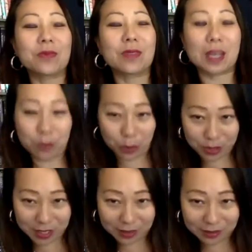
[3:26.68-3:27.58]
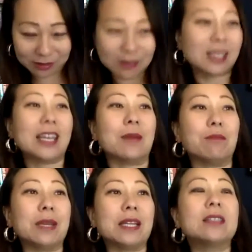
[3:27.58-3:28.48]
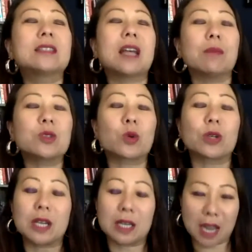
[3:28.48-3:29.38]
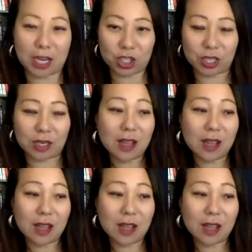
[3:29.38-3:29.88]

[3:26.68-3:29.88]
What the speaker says: in person. It means some sort of connection.